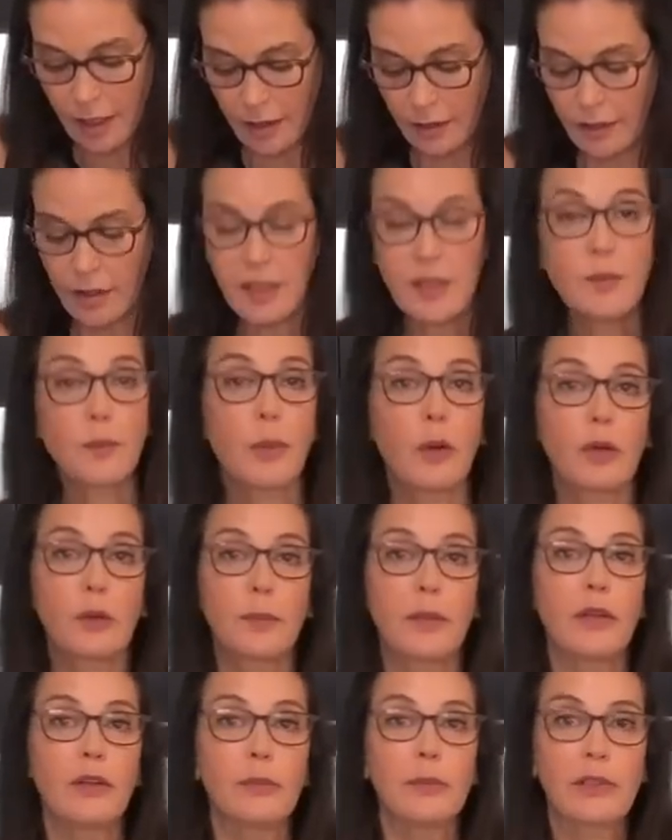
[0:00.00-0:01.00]
these
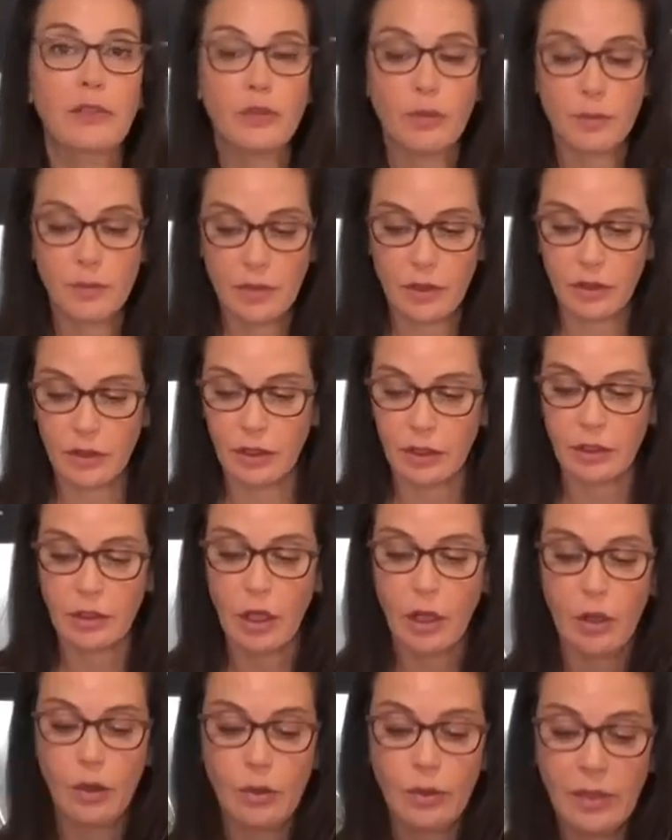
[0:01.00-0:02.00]
portobello mushrooms are going to
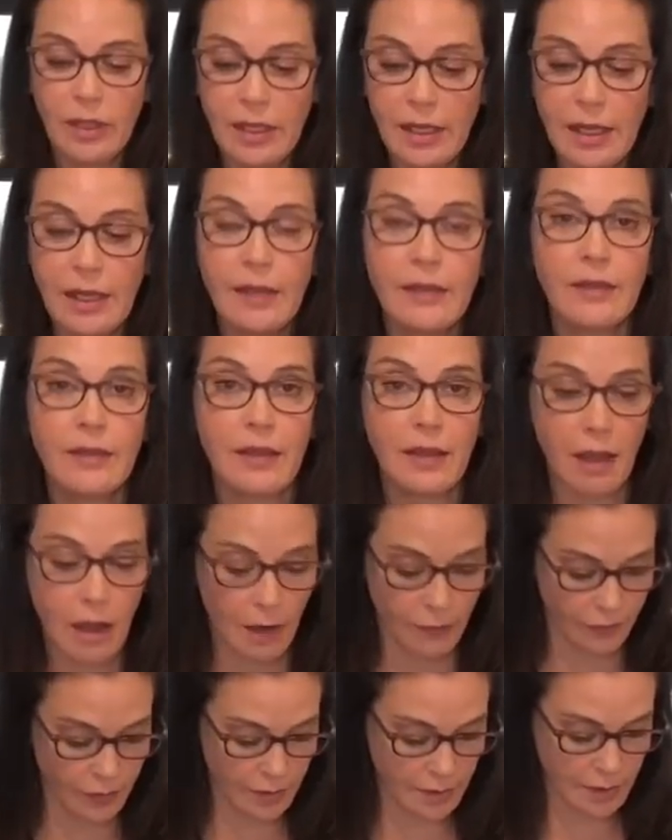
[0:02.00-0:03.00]
go in the
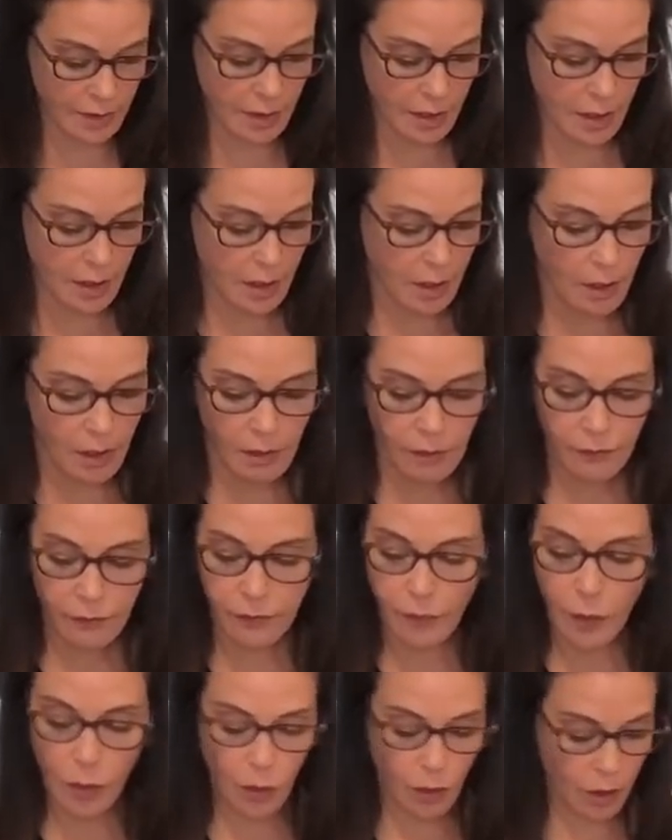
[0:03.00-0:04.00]
oven
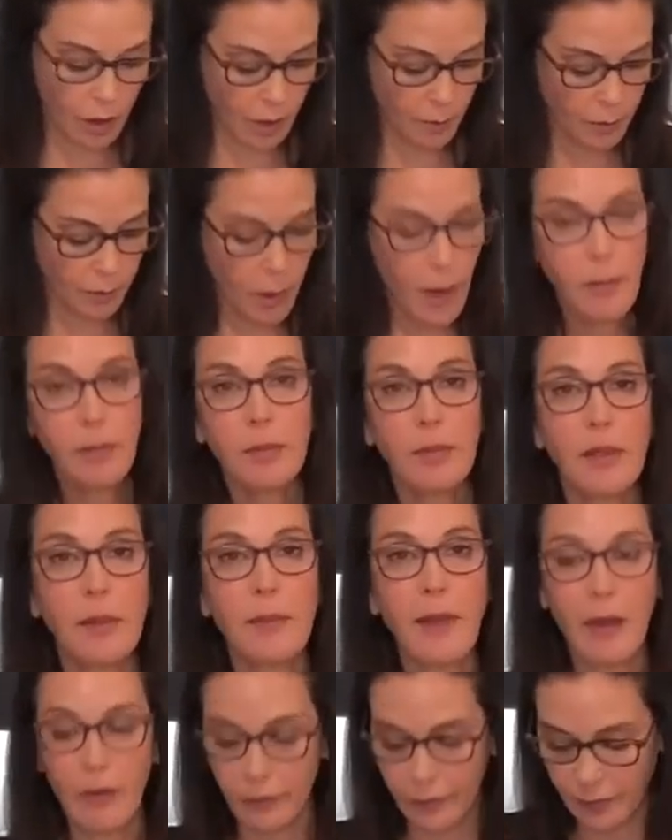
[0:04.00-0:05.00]
for probably
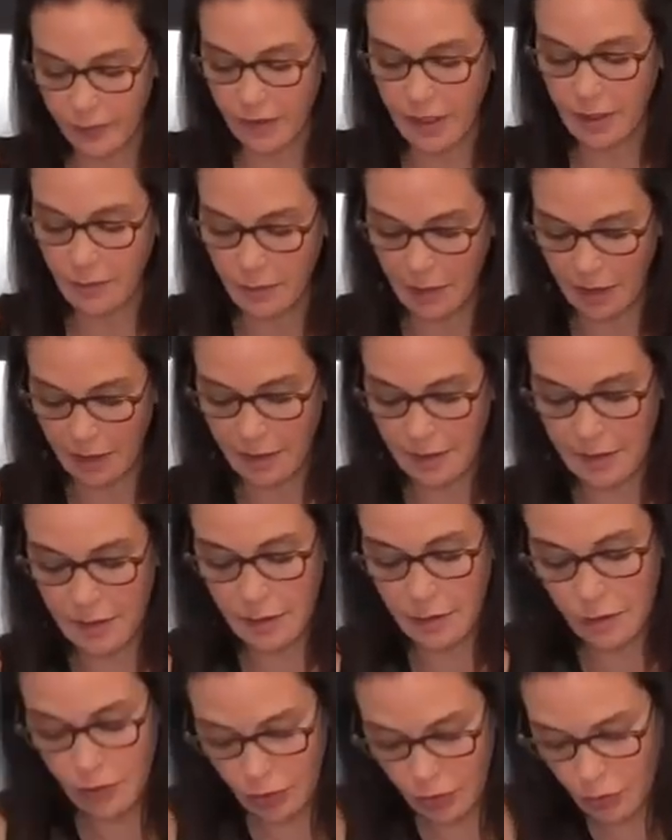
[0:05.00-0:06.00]
about 15
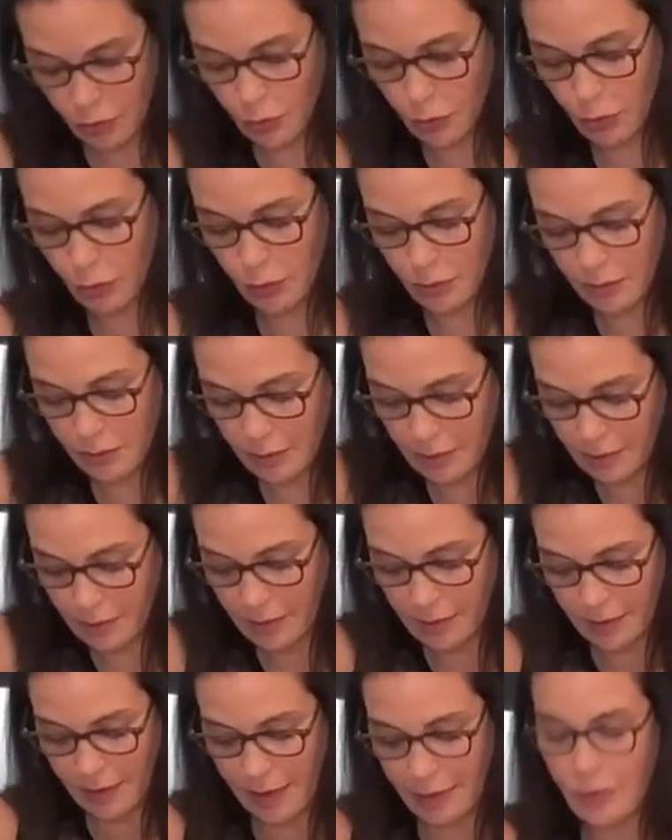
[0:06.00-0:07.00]
minutes to,
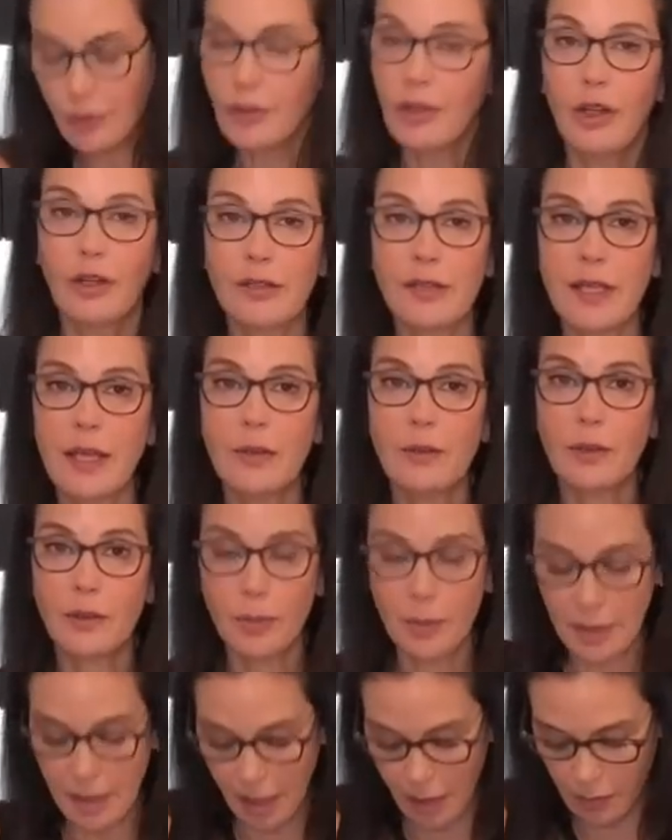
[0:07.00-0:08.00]
and you can all say it
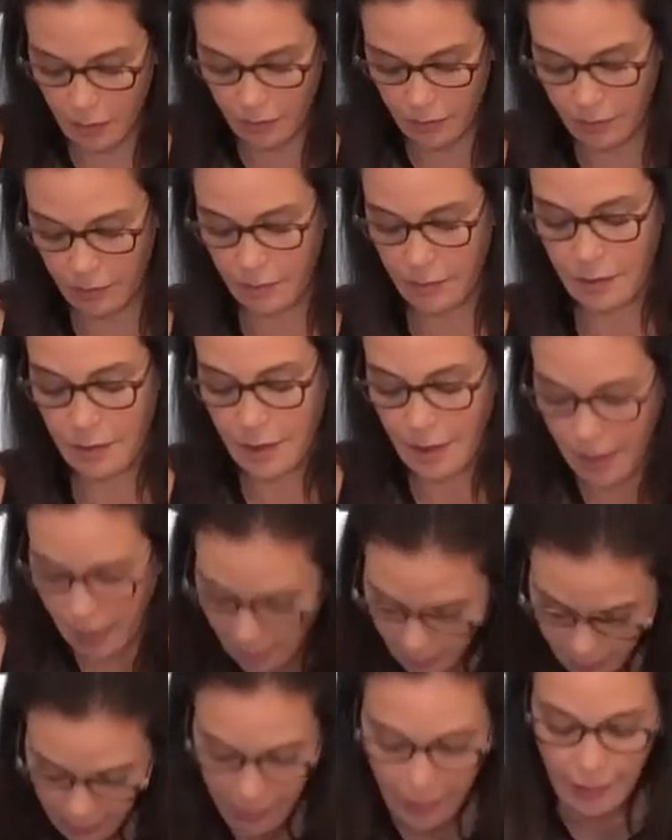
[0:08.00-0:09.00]
with me now,
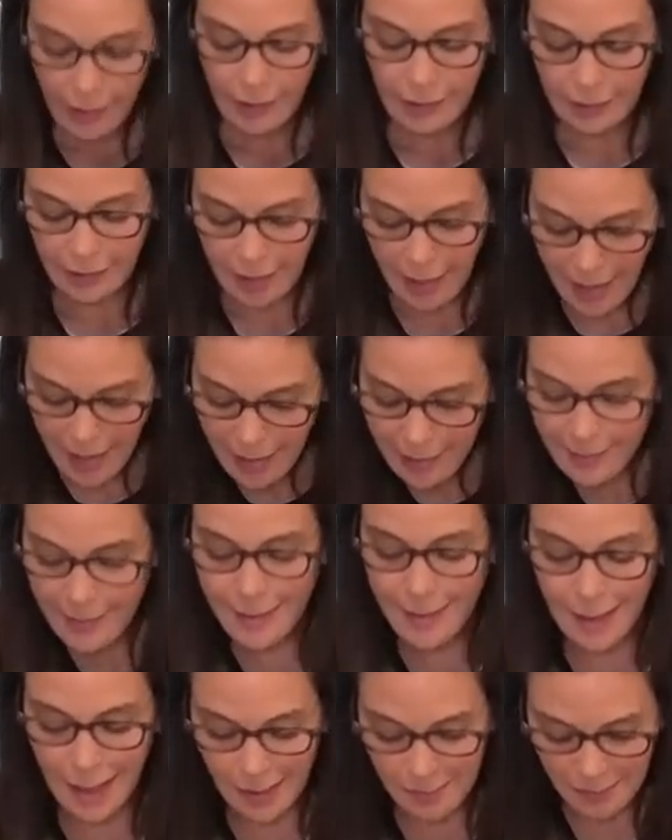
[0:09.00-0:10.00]
let
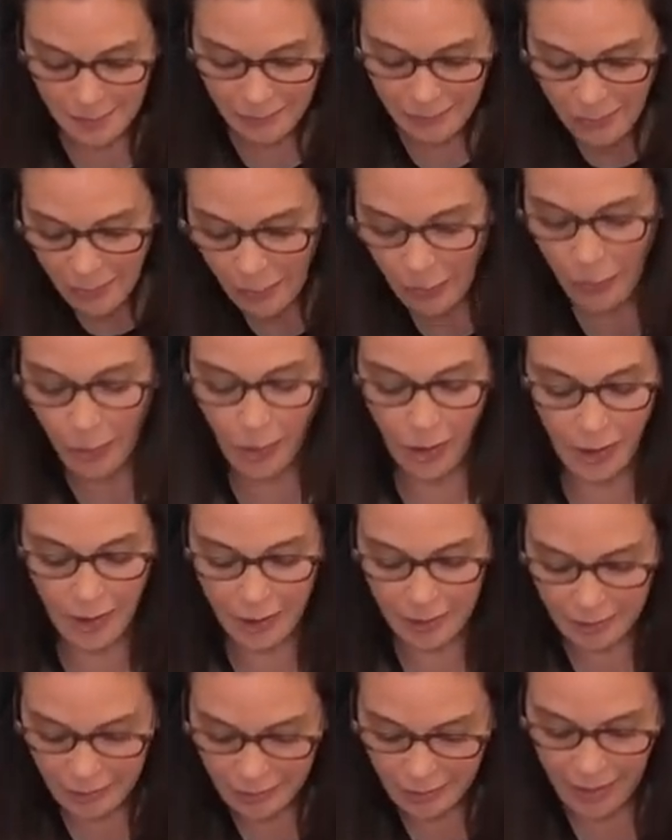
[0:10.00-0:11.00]
some of the
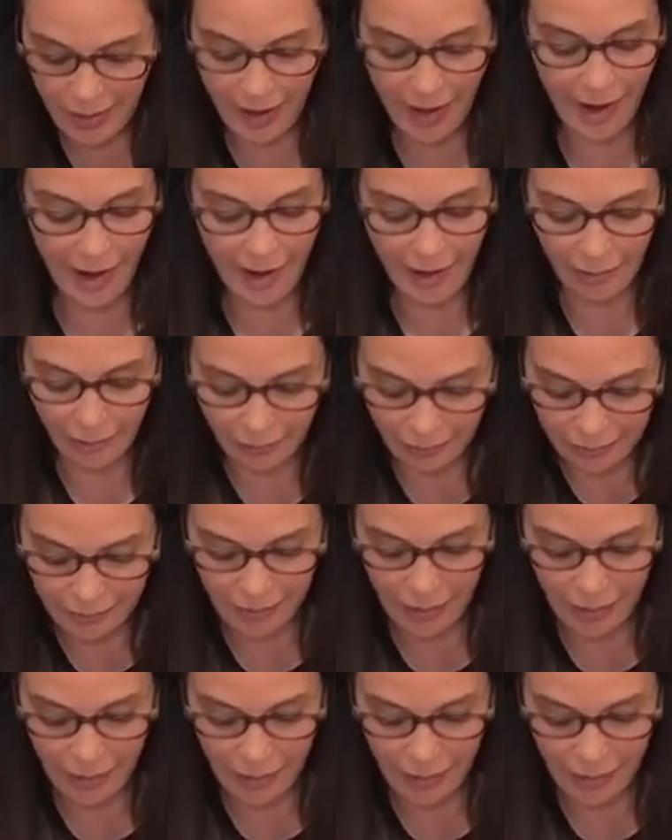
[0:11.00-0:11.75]
water out.